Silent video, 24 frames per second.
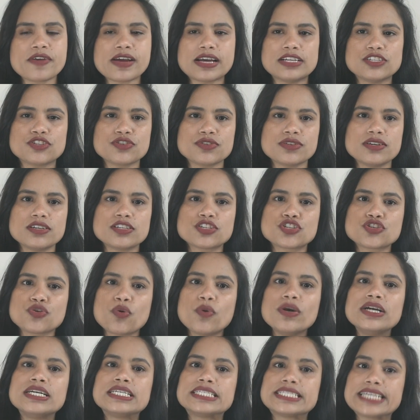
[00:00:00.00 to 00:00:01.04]
engineer,
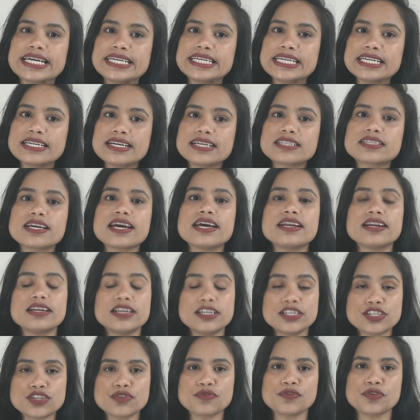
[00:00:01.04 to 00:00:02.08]
told ZDNet in an
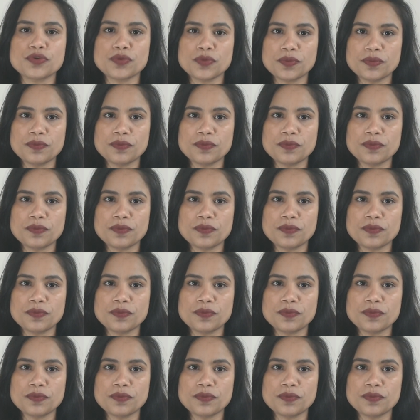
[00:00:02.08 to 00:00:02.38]
interview.